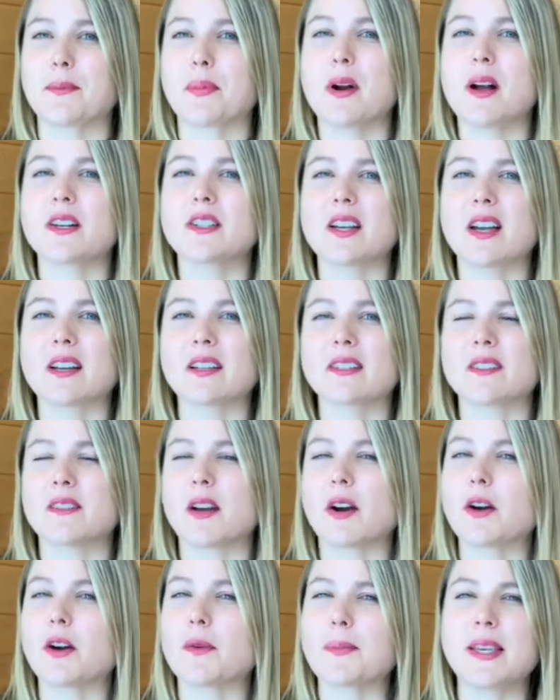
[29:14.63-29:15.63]
project,
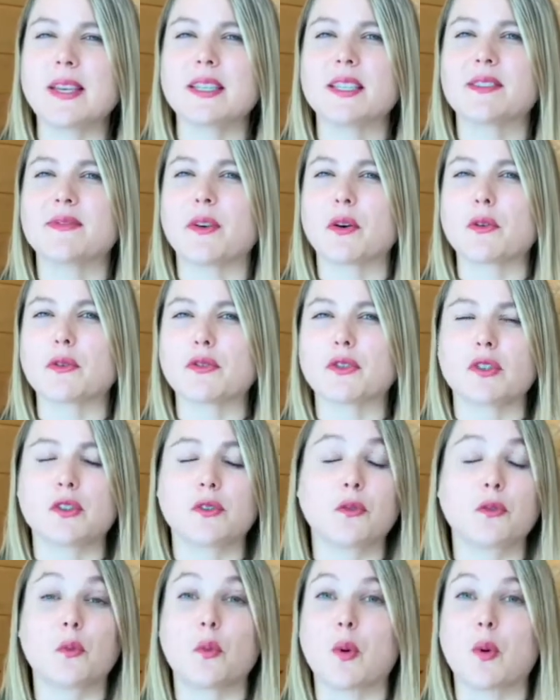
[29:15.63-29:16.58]
art piece, photo shoot,